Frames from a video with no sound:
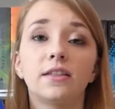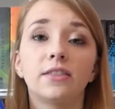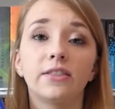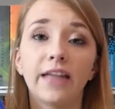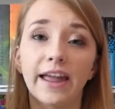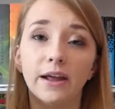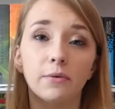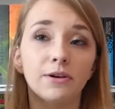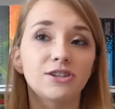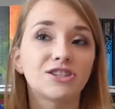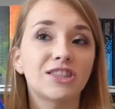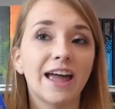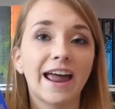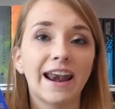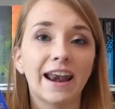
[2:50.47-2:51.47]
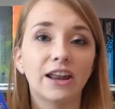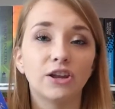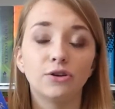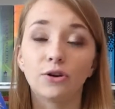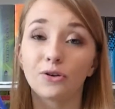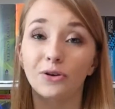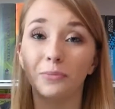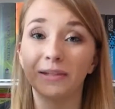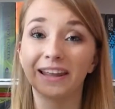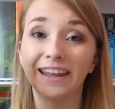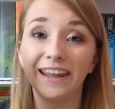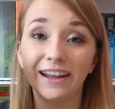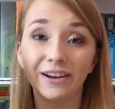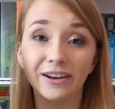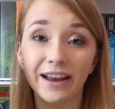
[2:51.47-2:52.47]
language that you don't normally
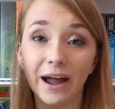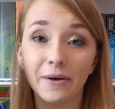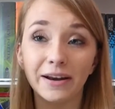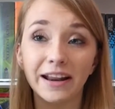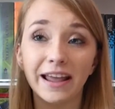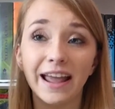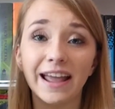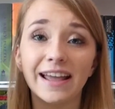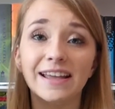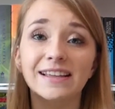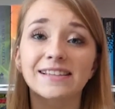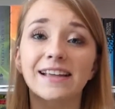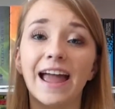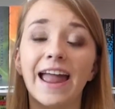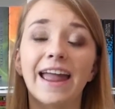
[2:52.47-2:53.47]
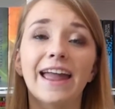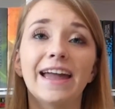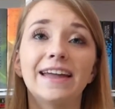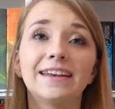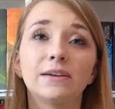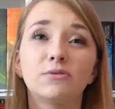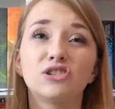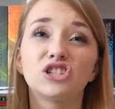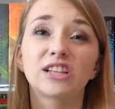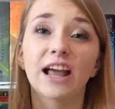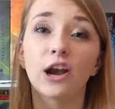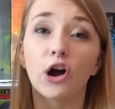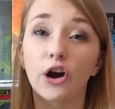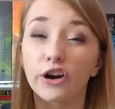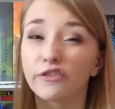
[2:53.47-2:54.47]
hear nowadays, and it was just
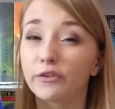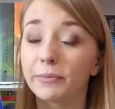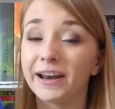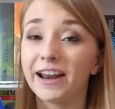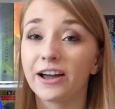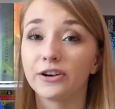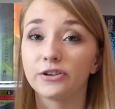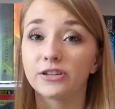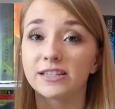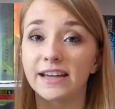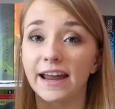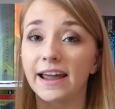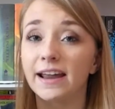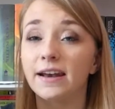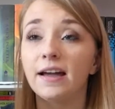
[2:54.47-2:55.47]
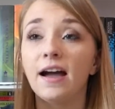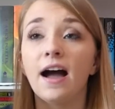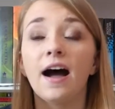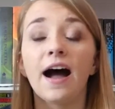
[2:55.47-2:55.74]
kind of hard for me to understand.